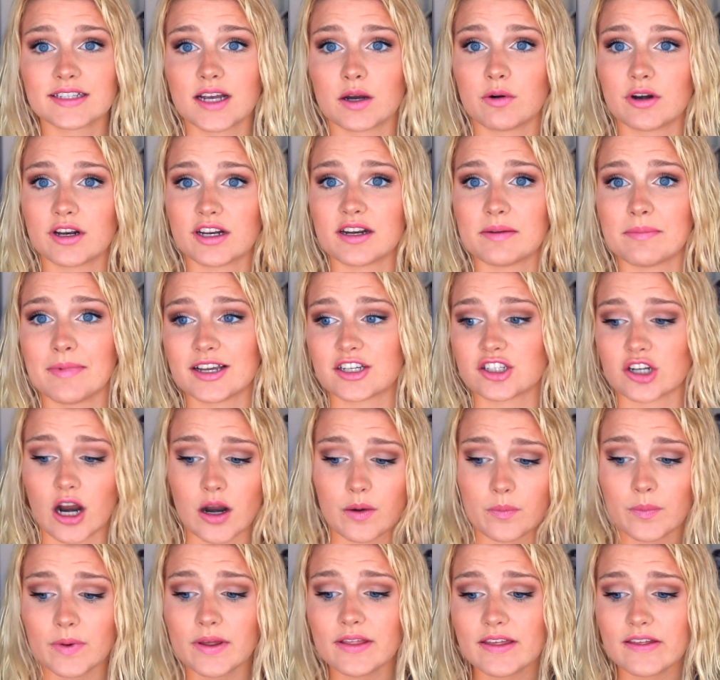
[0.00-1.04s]
I wanted to make sure I
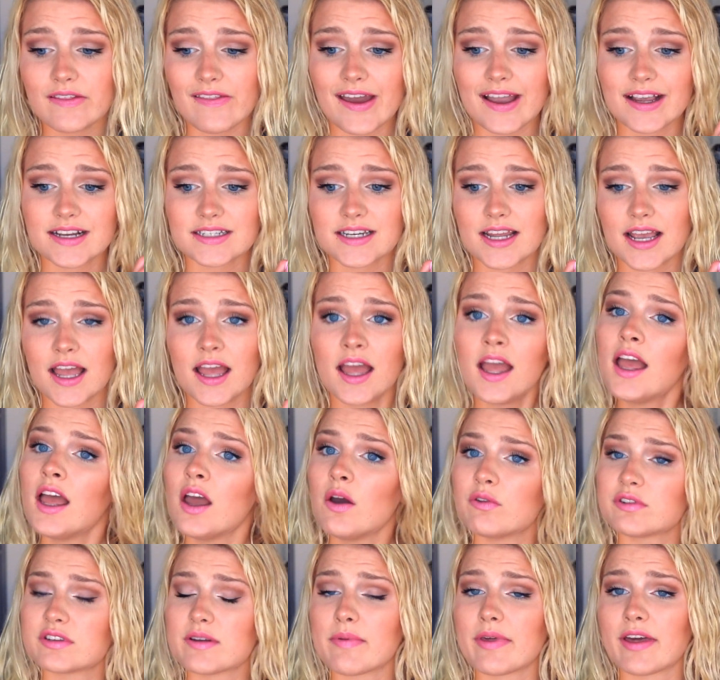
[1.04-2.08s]
really liked it,
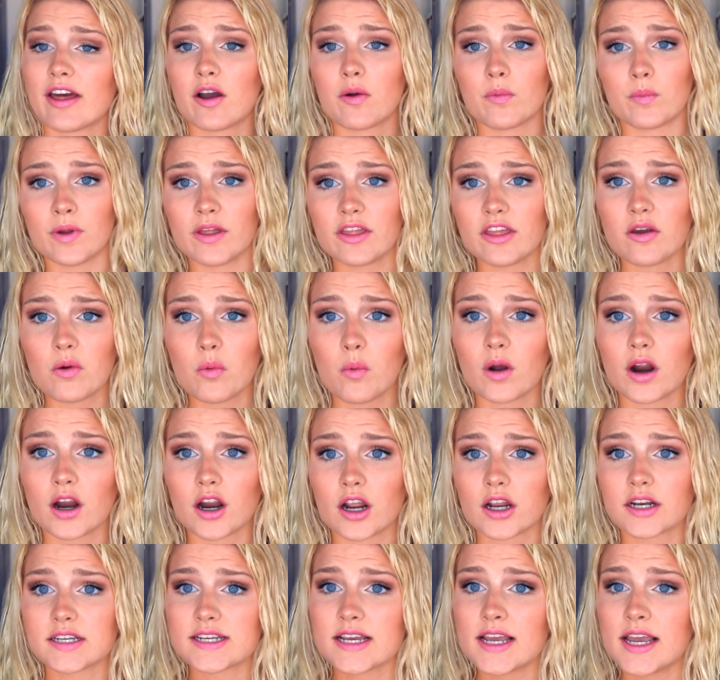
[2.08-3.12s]
something that really
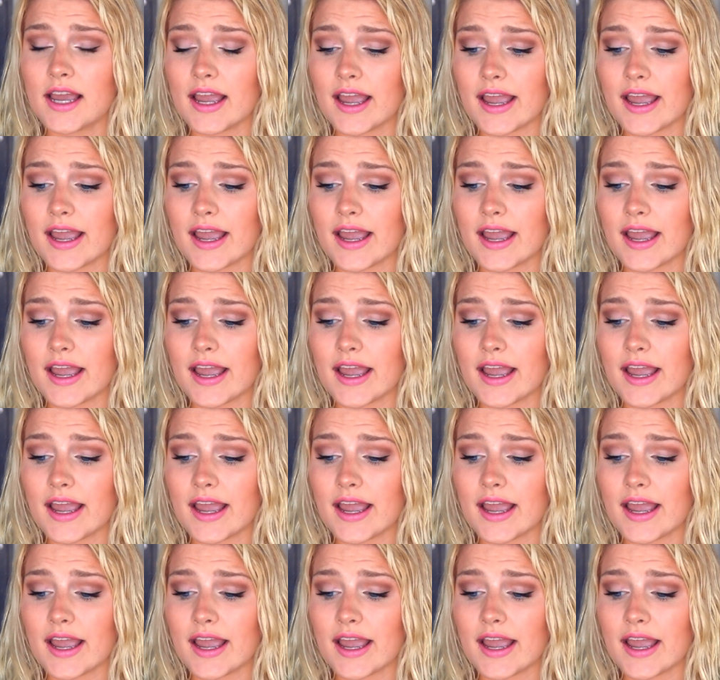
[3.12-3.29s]
worked,